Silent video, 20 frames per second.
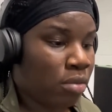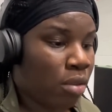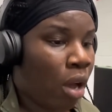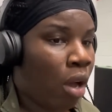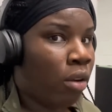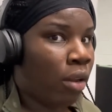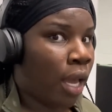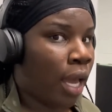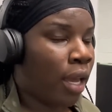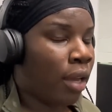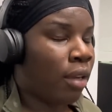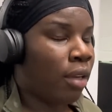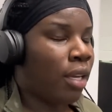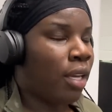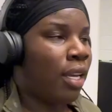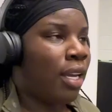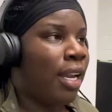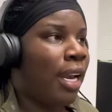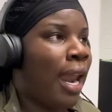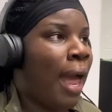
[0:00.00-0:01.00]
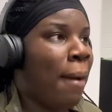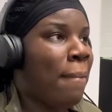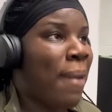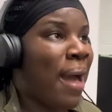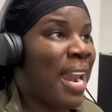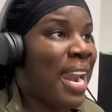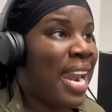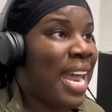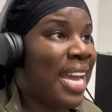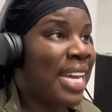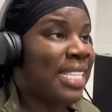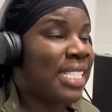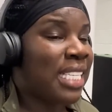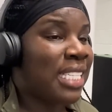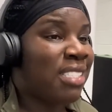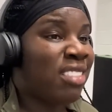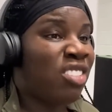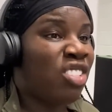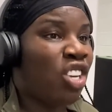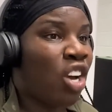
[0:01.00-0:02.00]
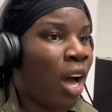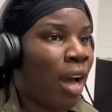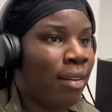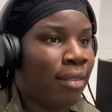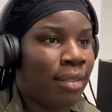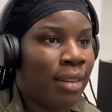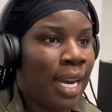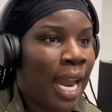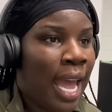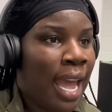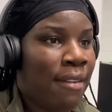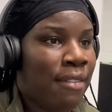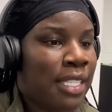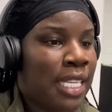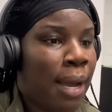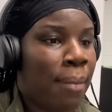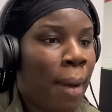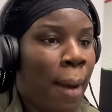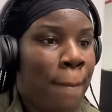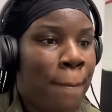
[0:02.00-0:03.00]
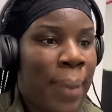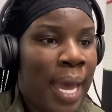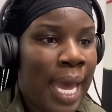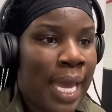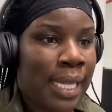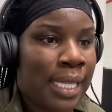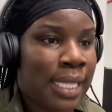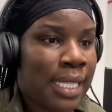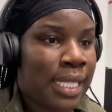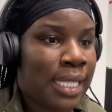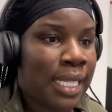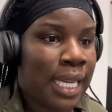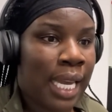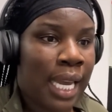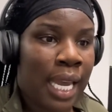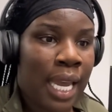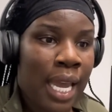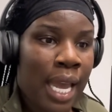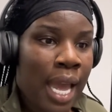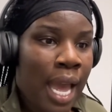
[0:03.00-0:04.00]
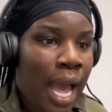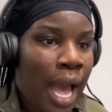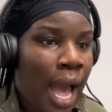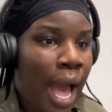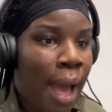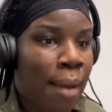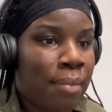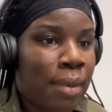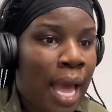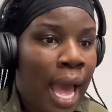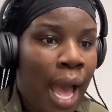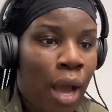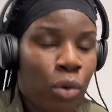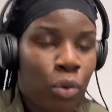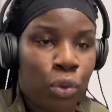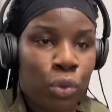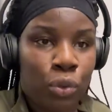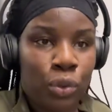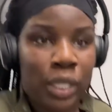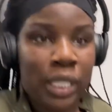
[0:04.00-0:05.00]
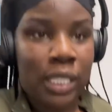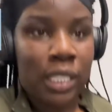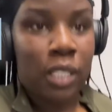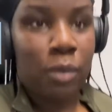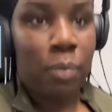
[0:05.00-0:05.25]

Okay like my legs is done like every time i bend sit i'm like oh this is